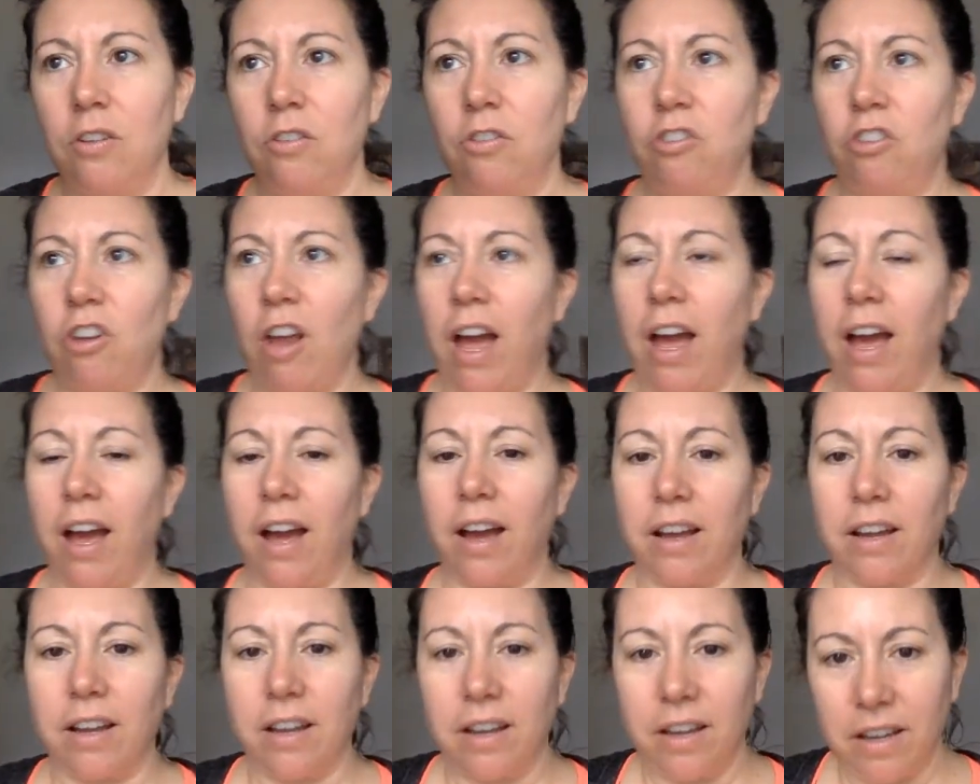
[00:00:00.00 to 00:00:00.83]
Jack
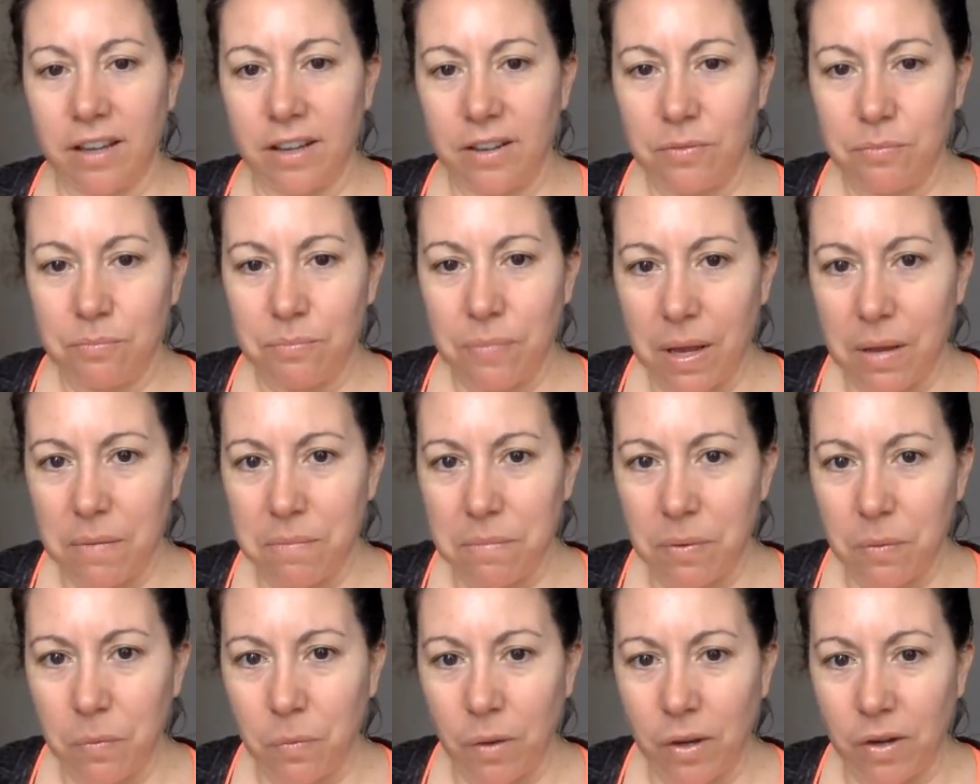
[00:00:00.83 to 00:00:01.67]
might
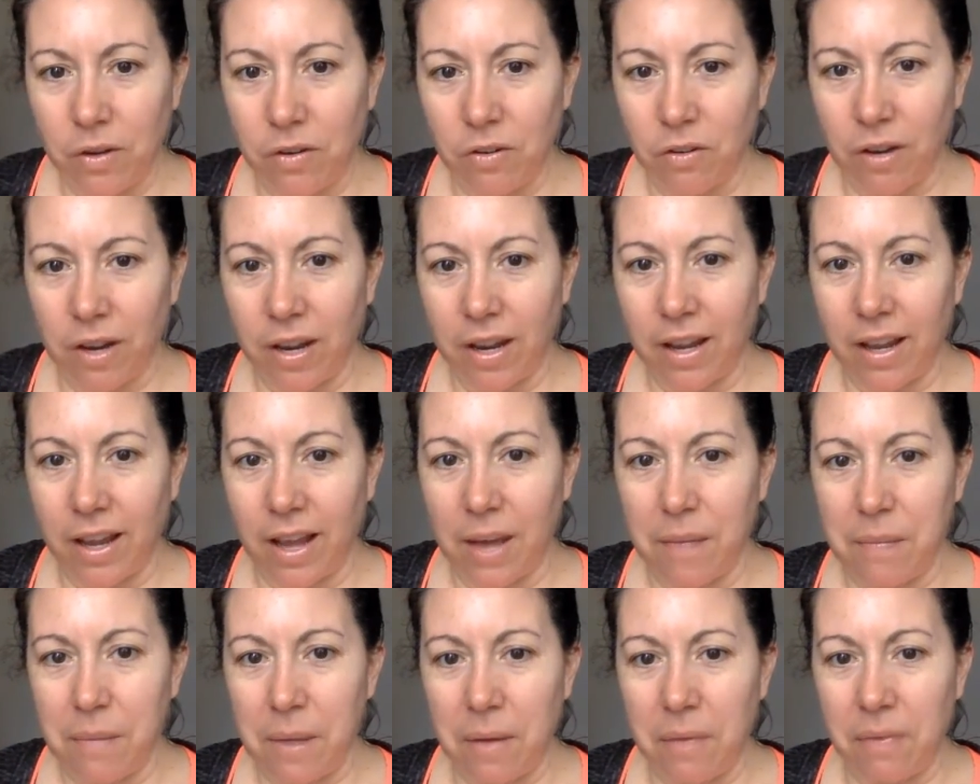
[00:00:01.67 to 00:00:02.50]
be wondering
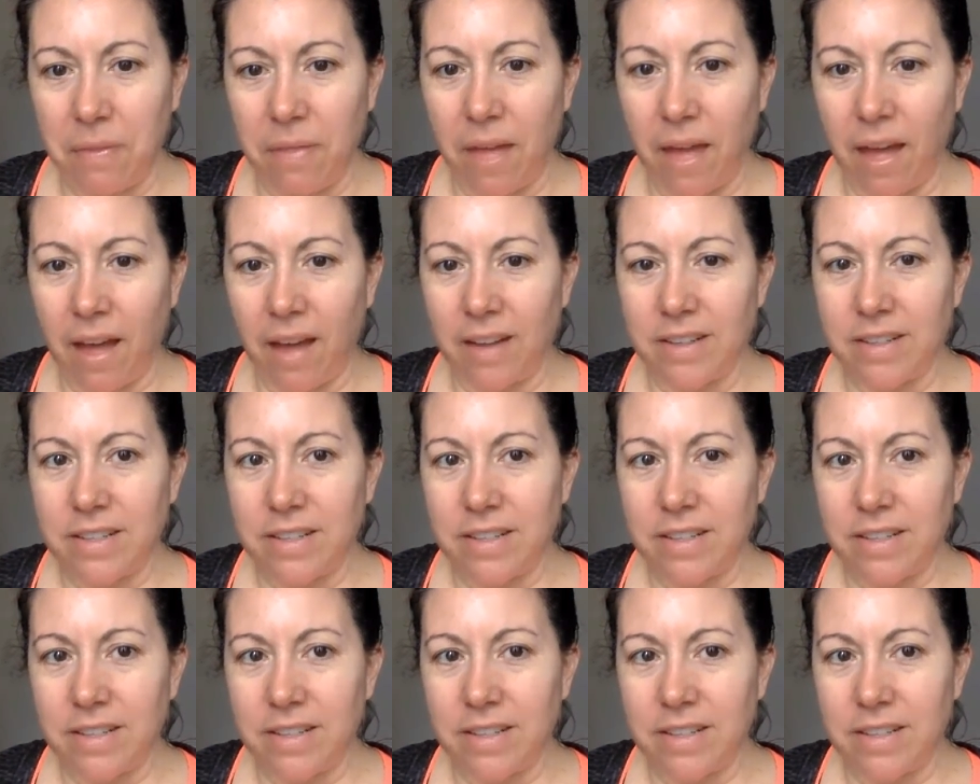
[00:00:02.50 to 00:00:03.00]
about that?